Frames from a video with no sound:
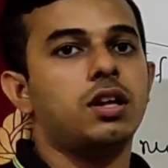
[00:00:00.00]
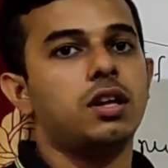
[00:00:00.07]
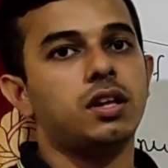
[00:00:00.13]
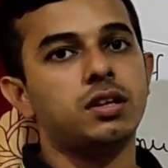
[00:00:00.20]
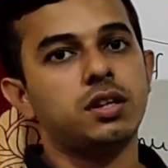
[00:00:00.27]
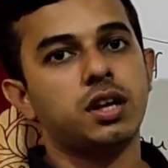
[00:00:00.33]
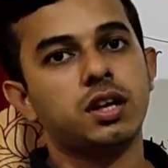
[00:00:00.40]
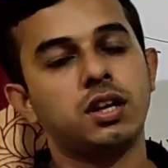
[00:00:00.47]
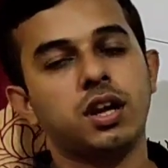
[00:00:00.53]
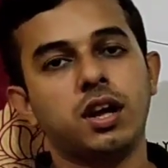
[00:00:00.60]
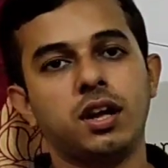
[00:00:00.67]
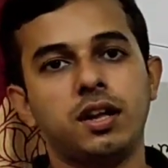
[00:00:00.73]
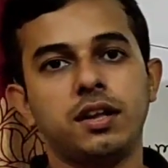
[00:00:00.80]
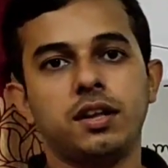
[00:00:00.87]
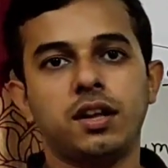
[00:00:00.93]
then
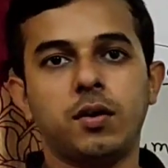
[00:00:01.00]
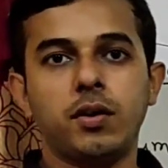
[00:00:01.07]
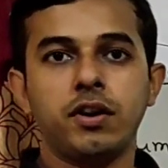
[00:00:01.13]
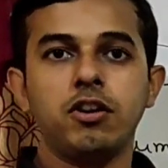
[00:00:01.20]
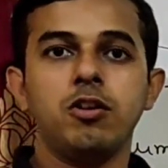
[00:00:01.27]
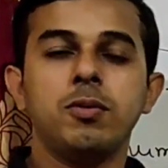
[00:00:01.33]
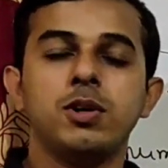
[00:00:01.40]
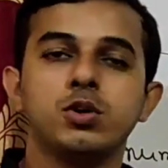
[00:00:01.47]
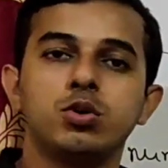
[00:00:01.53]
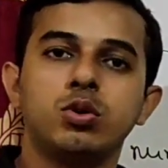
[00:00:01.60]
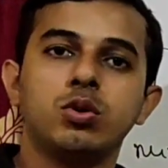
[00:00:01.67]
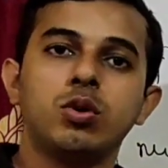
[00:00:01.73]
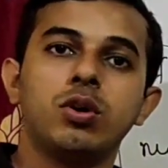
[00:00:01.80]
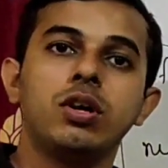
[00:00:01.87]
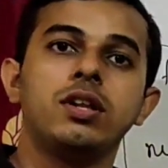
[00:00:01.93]
our universe will
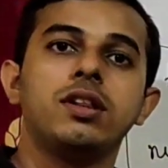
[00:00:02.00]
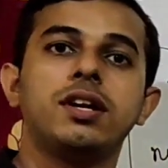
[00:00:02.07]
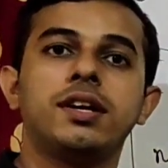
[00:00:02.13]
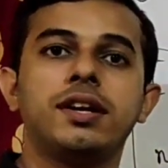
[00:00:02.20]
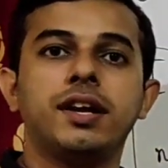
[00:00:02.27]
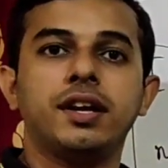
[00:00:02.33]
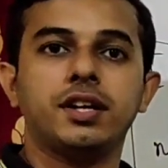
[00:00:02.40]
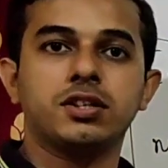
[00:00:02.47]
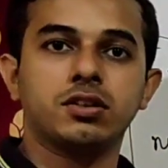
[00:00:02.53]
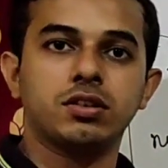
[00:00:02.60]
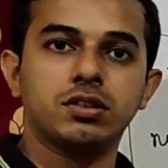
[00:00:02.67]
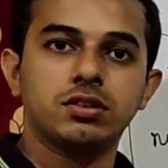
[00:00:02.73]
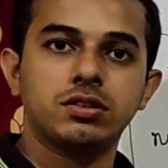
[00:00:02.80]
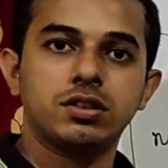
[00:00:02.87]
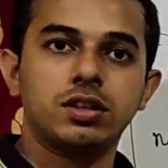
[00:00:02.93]
go in that direction
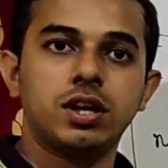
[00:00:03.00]
also.